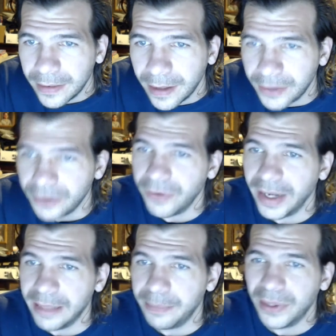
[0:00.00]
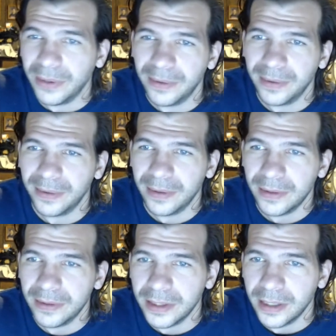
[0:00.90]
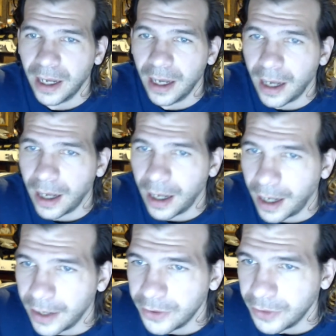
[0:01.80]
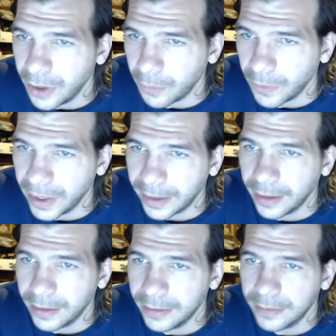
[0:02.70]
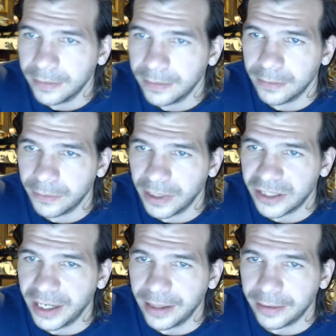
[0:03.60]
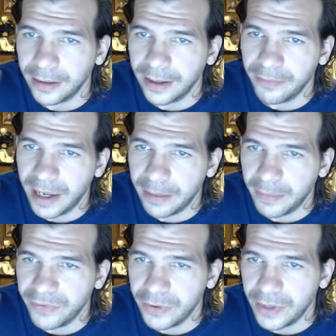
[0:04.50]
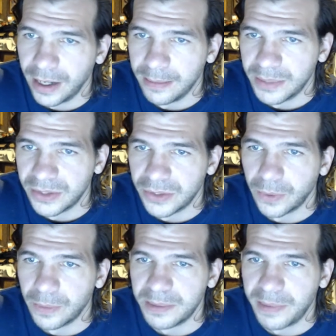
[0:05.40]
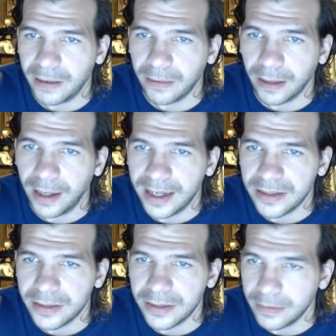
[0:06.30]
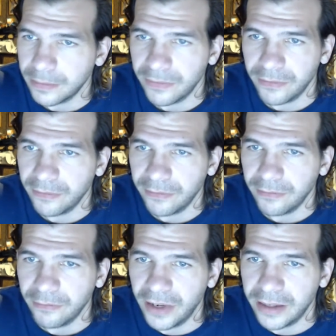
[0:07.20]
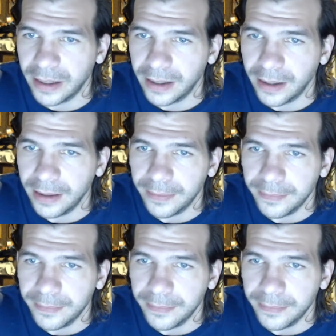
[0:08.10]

I do vape. I do know Rick Shanklin. I've met him a few times in storm spotter classes. Fun guy.